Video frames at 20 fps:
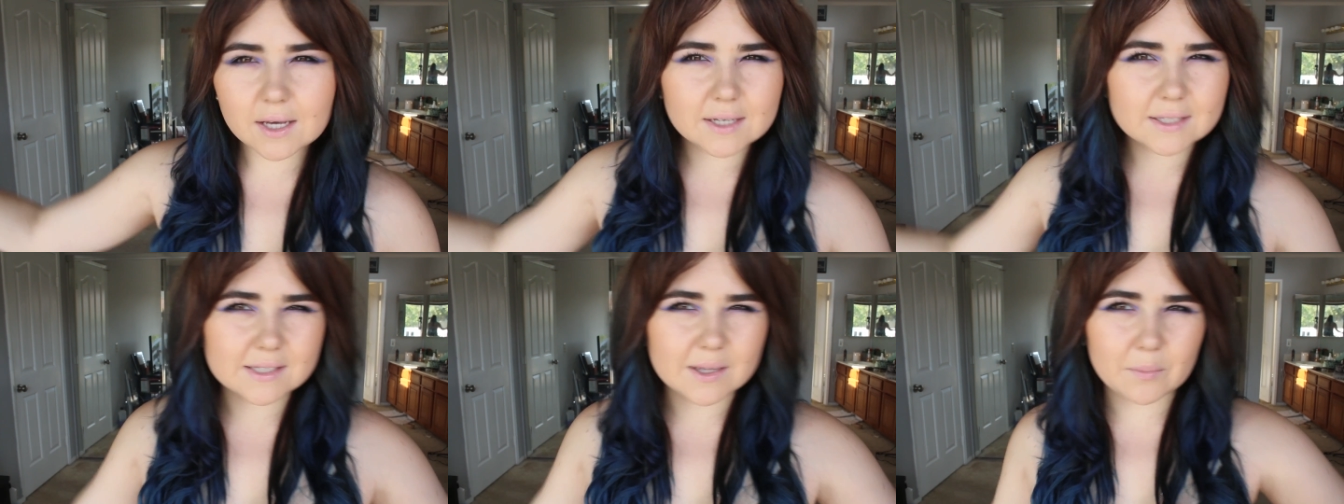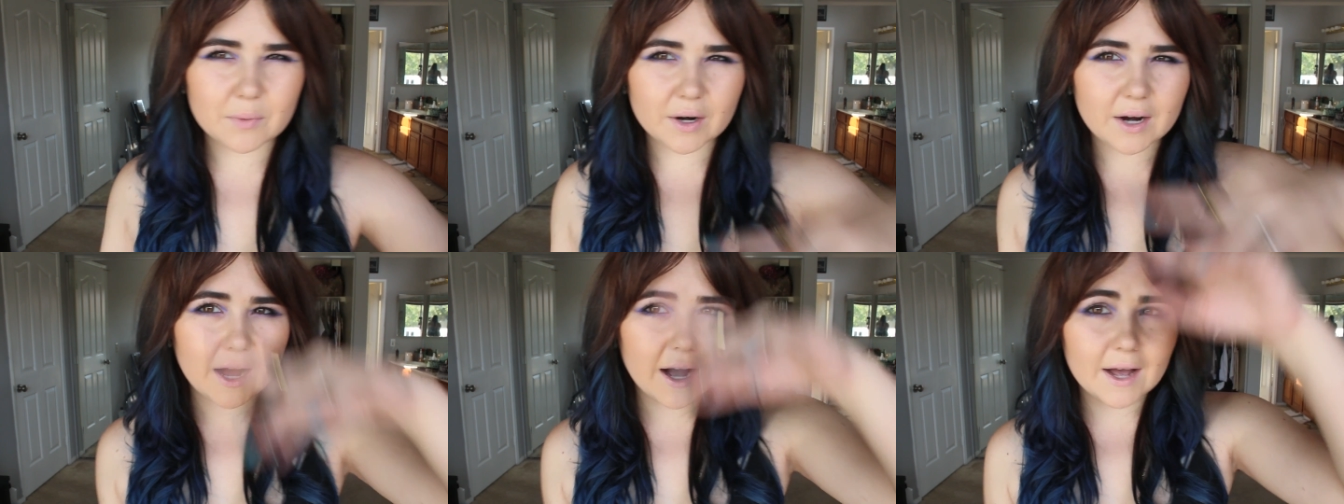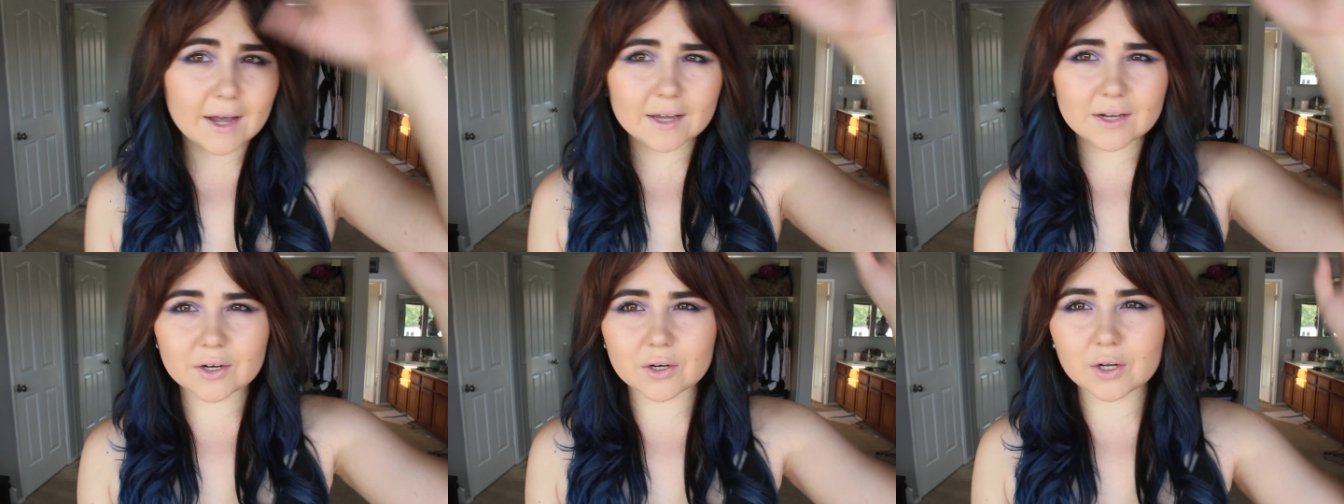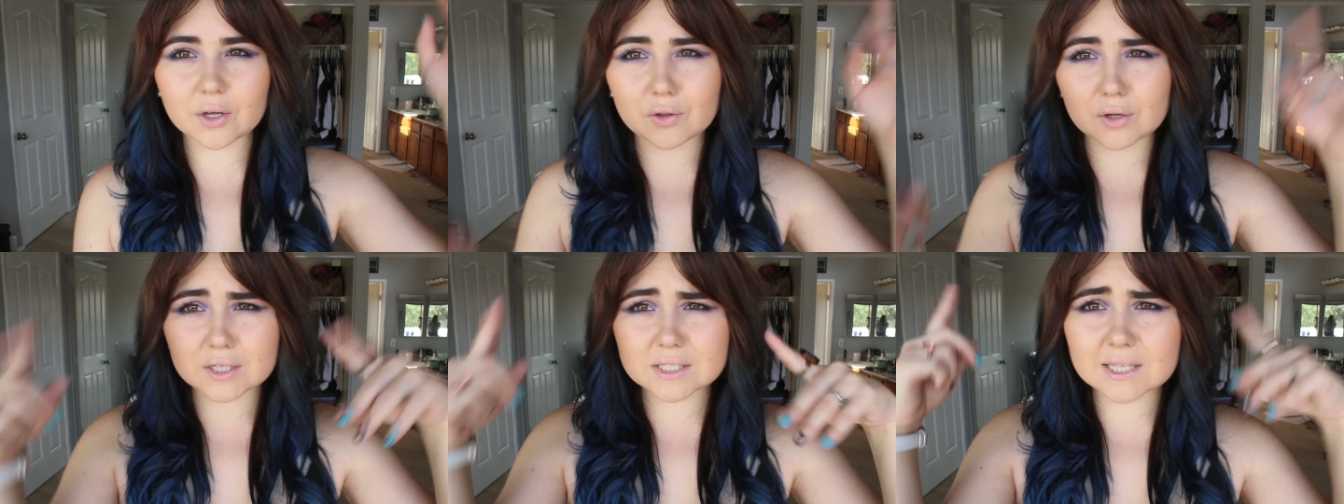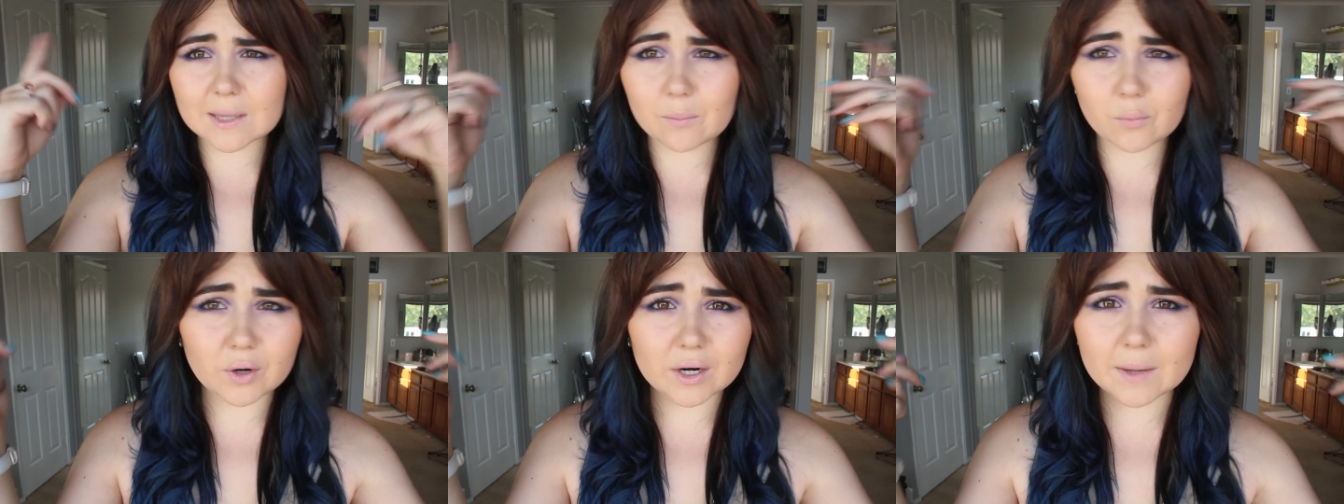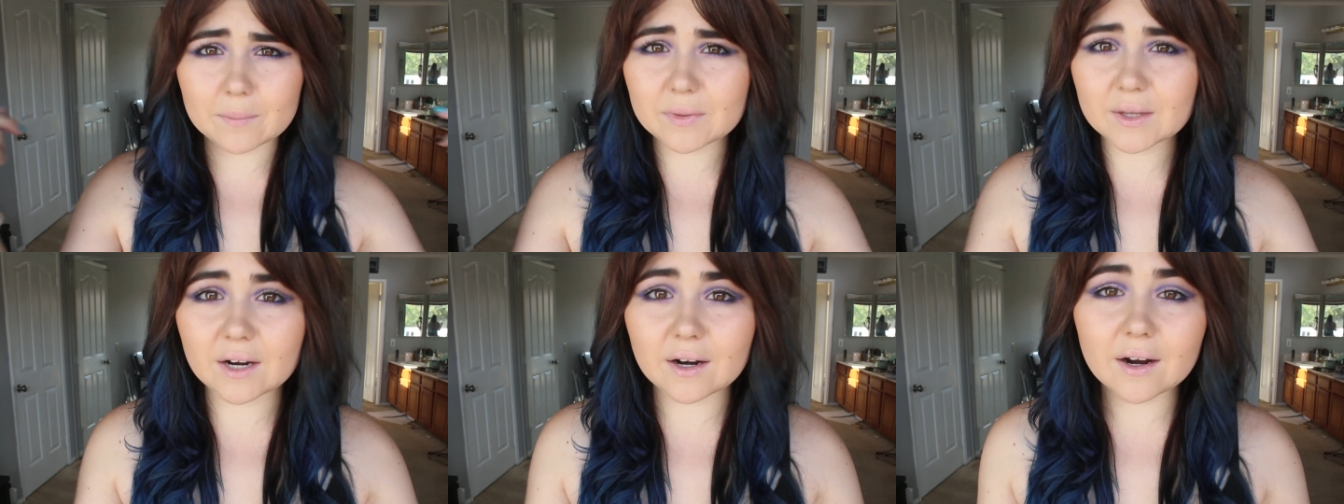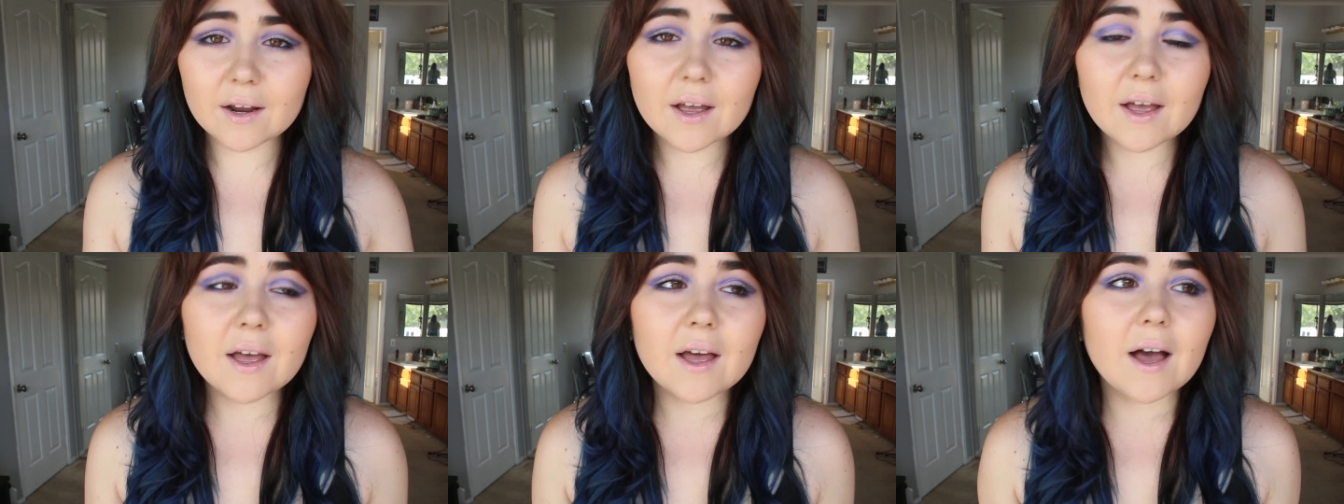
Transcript: Somewhere, I don't know, they're somewhere up there.